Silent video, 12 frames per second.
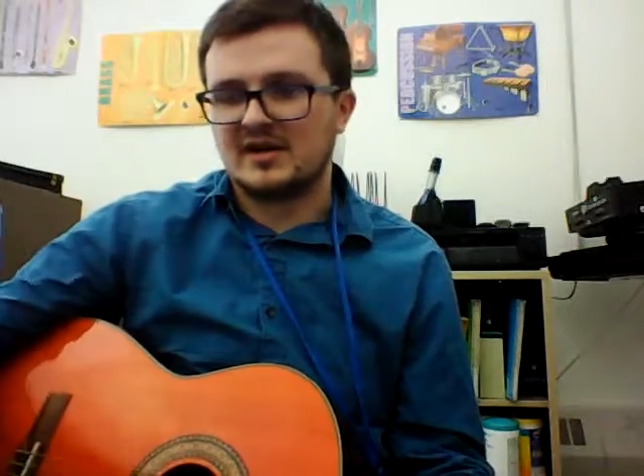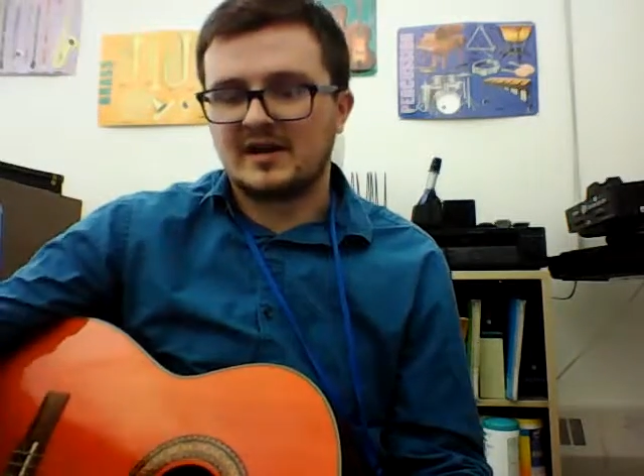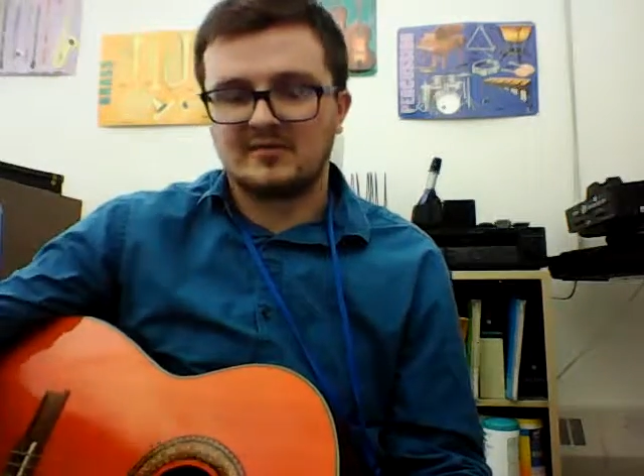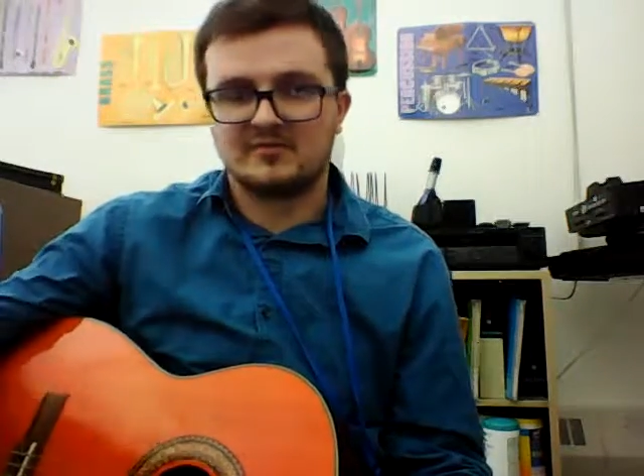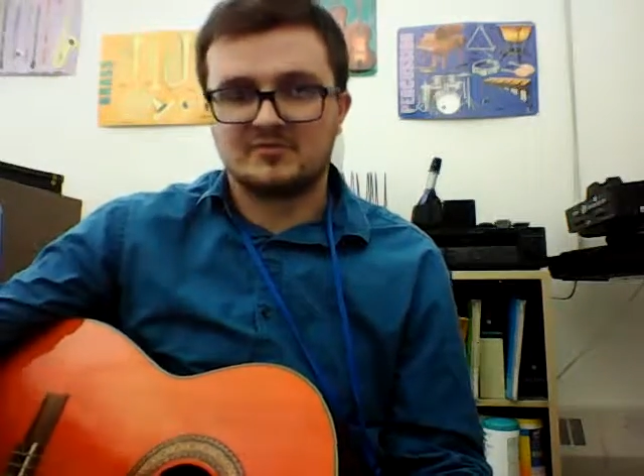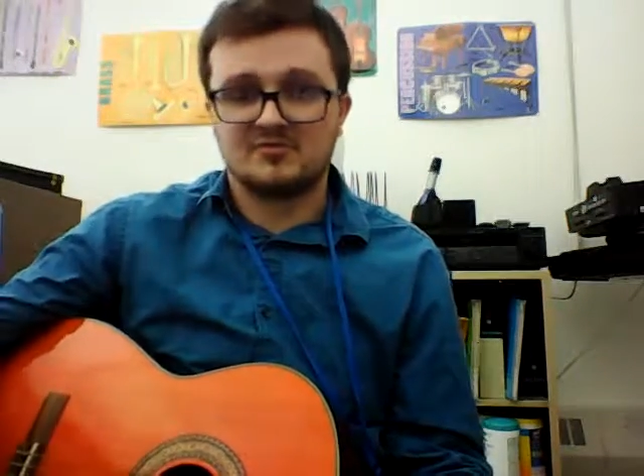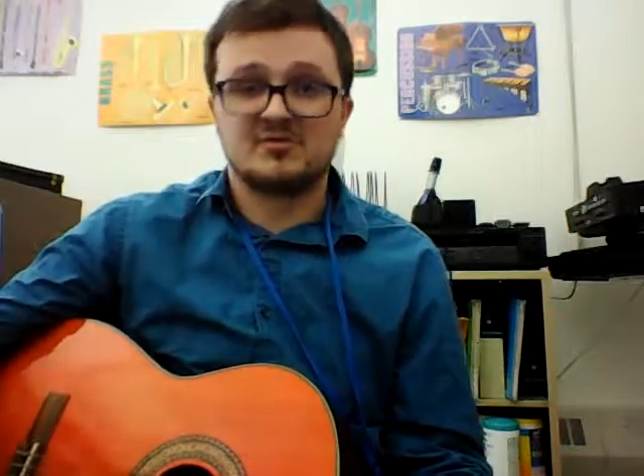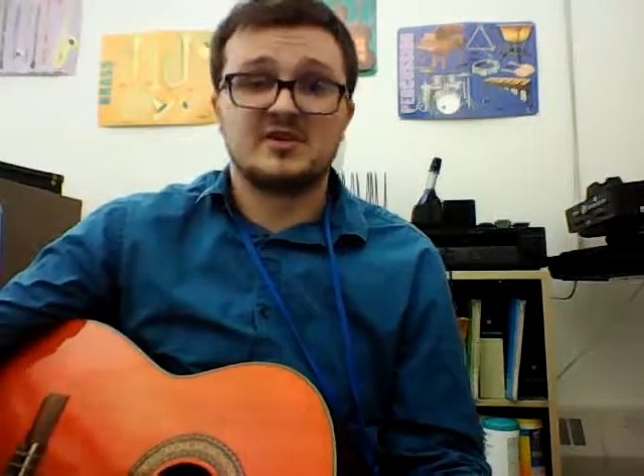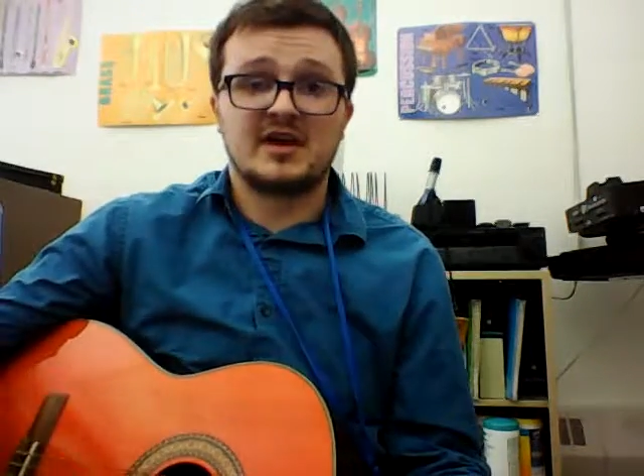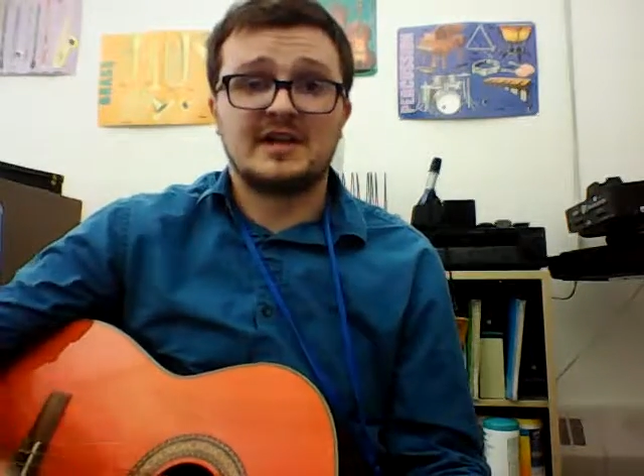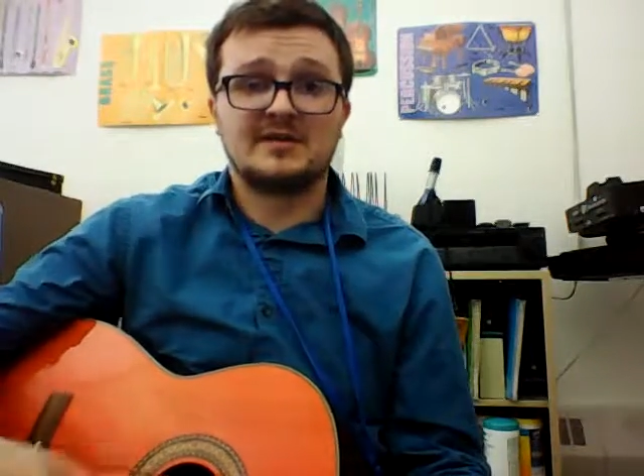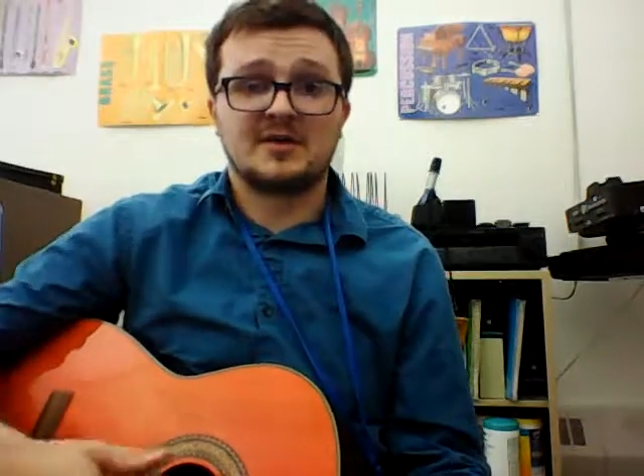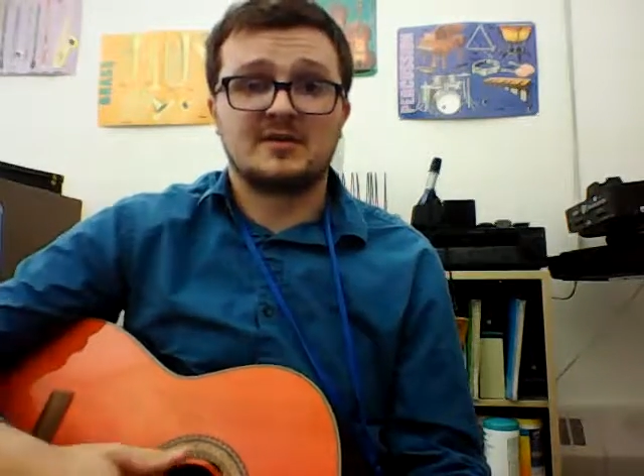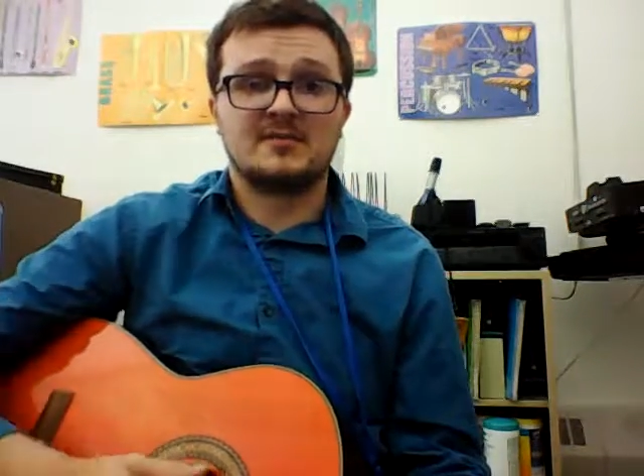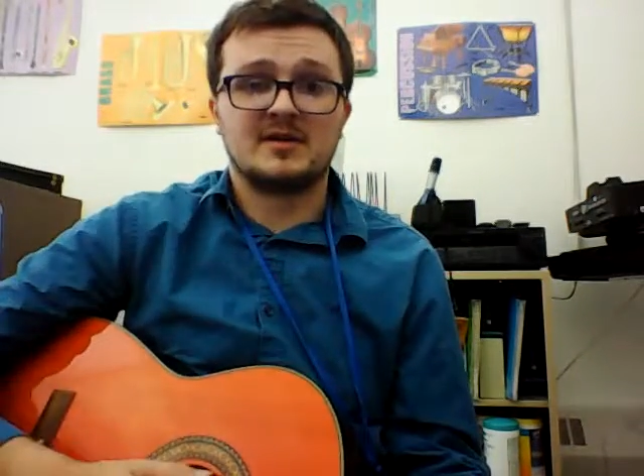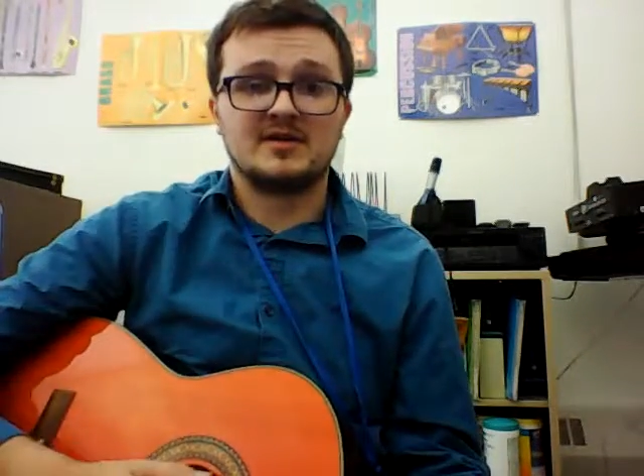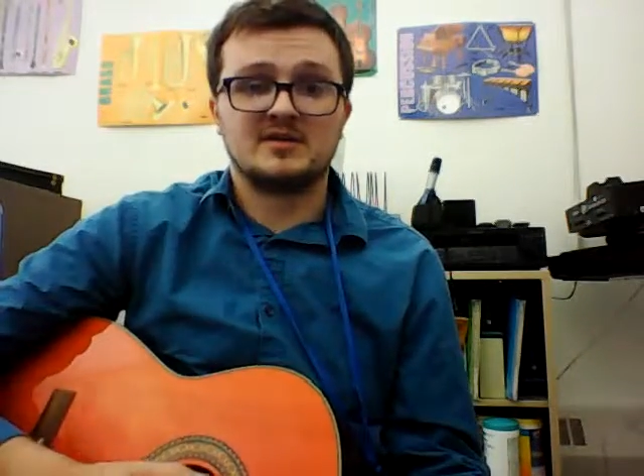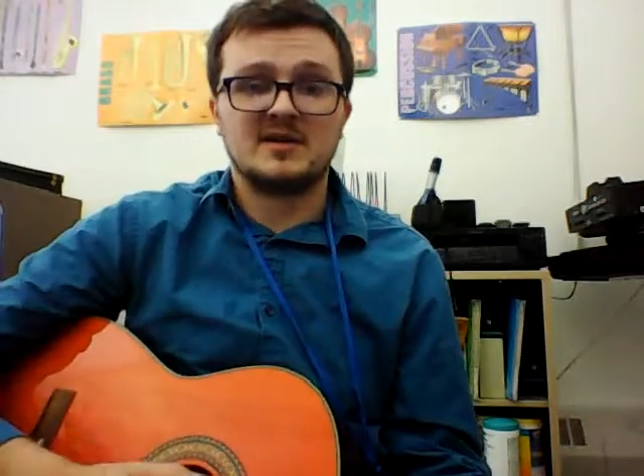I would really highly
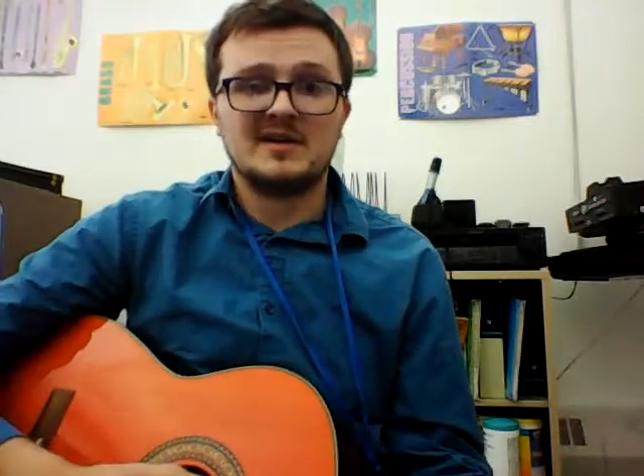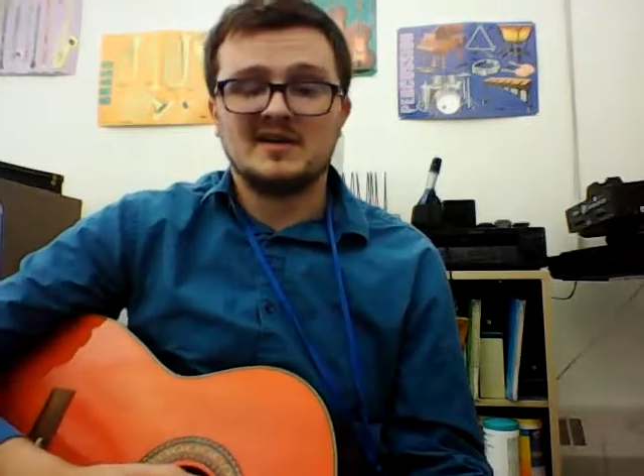recommend